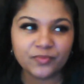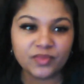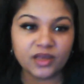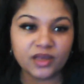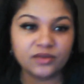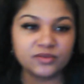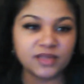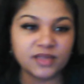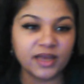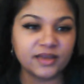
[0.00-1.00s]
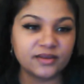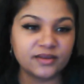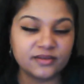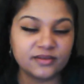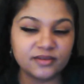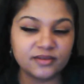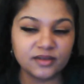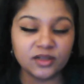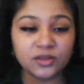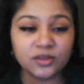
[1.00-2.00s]
they use like
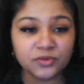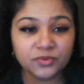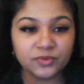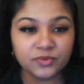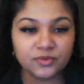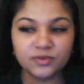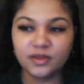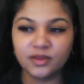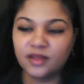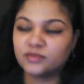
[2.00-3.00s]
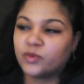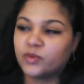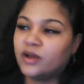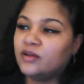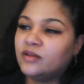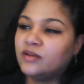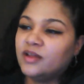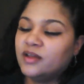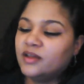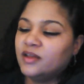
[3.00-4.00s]
glue as well.
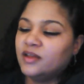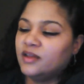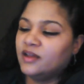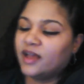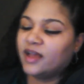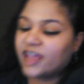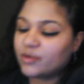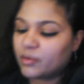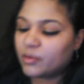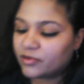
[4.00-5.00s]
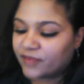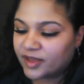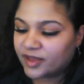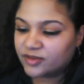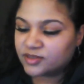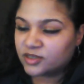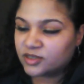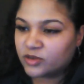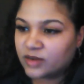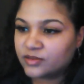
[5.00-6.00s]
I can't remember if I used
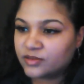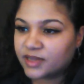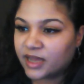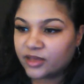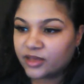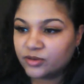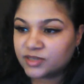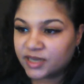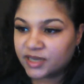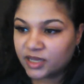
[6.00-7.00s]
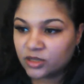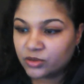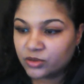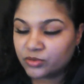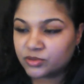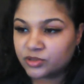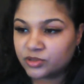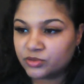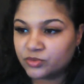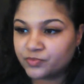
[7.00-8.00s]
glue. I don't think I used any glue
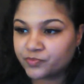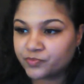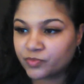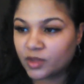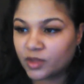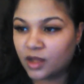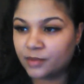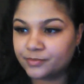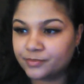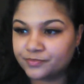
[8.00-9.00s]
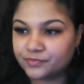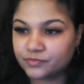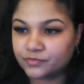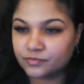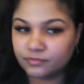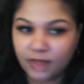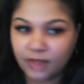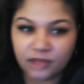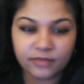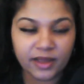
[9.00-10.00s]
to
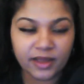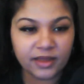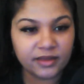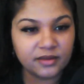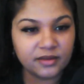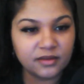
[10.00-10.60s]
mount my